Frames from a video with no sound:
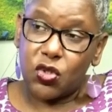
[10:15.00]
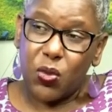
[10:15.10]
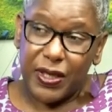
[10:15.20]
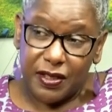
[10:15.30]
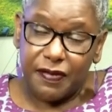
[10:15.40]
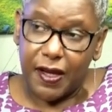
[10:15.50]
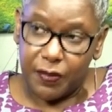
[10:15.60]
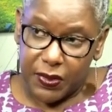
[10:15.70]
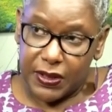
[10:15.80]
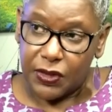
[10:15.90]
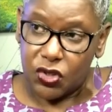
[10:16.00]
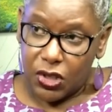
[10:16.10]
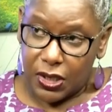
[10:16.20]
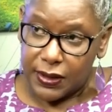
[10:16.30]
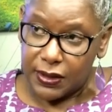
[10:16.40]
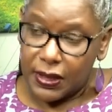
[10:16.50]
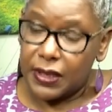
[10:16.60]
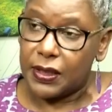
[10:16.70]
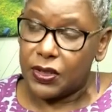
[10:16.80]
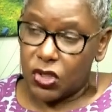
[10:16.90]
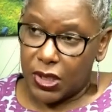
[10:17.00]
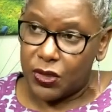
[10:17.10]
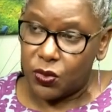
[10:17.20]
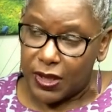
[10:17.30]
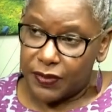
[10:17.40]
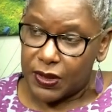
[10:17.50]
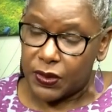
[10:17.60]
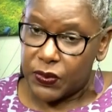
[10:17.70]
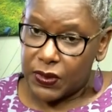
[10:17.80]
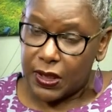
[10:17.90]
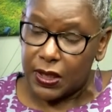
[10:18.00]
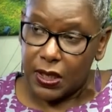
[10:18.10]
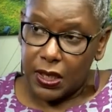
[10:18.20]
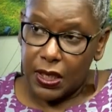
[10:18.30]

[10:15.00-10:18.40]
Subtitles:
It's a 25% chance that the child would have sickle cell.